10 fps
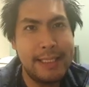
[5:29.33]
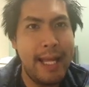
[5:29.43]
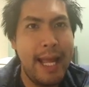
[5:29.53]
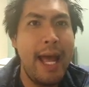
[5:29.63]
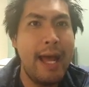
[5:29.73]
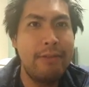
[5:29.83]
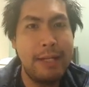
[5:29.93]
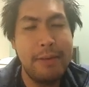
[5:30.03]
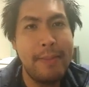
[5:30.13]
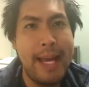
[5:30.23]
to have
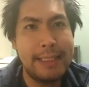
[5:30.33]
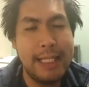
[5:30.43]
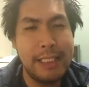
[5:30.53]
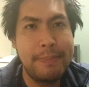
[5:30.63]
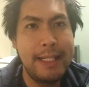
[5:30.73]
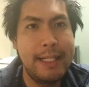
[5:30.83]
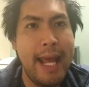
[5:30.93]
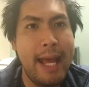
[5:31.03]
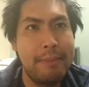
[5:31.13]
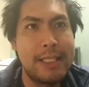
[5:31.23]
enemy max HP
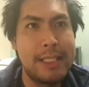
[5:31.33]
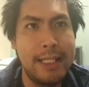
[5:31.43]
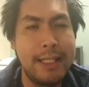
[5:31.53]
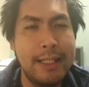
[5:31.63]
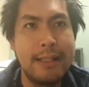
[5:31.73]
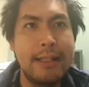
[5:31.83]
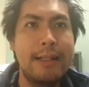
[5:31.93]
damage in